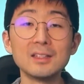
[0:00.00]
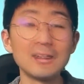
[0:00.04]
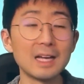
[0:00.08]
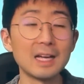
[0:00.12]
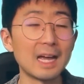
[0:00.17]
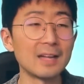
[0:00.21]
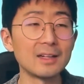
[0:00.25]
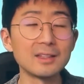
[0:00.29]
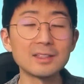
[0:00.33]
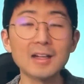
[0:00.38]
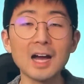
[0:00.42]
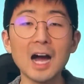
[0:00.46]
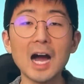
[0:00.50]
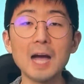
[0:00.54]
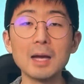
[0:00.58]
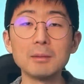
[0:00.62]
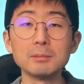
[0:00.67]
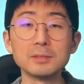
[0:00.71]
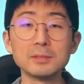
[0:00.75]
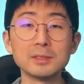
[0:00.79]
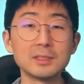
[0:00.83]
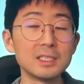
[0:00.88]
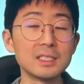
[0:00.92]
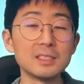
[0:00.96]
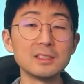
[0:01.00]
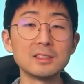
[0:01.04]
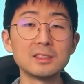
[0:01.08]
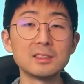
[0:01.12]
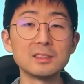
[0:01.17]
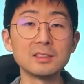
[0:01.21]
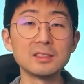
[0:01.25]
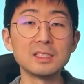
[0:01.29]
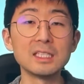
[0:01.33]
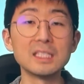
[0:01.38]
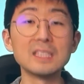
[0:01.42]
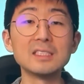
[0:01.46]
end times, these
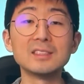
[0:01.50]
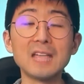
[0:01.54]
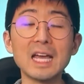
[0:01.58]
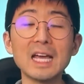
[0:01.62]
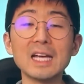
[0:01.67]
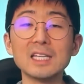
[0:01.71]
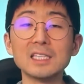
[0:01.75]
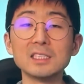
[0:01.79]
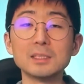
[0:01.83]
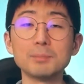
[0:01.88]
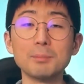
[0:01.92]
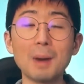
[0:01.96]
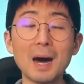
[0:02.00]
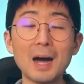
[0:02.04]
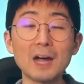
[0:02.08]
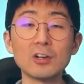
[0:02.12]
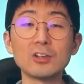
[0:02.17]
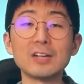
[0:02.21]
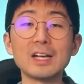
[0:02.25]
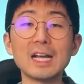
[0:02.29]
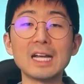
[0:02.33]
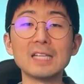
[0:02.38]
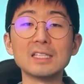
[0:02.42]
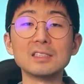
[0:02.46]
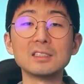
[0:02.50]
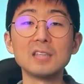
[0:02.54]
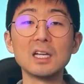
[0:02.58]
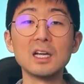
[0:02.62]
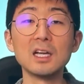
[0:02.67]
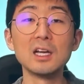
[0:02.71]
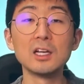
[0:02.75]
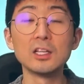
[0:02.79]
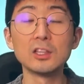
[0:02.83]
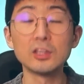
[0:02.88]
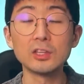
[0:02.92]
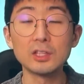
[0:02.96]
these days, modern days,
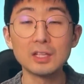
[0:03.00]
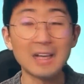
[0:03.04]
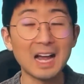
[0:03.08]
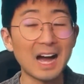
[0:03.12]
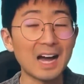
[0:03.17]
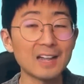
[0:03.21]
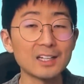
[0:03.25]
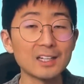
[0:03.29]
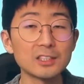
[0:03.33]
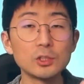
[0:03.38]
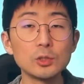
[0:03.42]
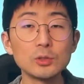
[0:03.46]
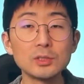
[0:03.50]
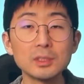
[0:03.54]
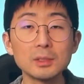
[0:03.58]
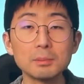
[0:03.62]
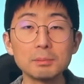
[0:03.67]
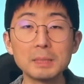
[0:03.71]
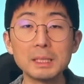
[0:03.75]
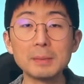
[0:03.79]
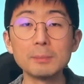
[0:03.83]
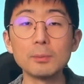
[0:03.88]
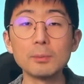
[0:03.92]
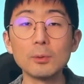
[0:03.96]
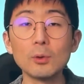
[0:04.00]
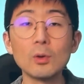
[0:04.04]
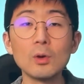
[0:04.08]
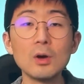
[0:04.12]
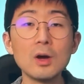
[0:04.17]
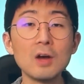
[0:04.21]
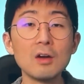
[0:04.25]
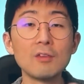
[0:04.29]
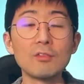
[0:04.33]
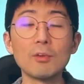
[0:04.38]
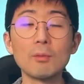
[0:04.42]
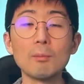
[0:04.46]
God is using people
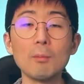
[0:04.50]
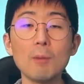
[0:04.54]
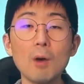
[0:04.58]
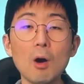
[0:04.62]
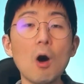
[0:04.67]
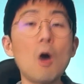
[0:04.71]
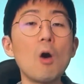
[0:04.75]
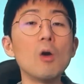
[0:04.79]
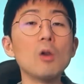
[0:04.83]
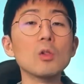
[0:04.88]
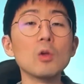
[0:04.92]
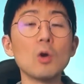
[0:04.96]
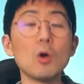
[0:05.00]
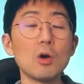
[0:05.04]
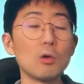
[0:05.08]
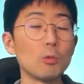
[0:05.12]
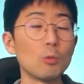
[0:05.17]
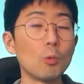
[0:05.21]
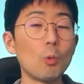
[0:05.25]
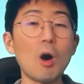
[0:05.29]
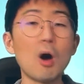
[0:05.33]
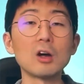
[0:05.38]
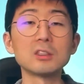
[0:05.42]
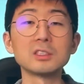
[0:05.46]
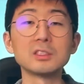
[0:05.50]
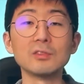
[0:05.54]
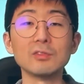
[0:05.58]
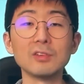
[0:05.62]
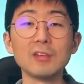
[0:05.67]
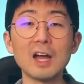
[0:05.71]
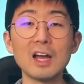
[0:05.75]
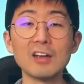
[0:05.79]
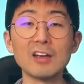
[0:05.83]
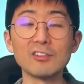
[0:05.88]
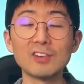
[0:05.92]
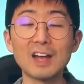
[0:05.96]
from all walks of life.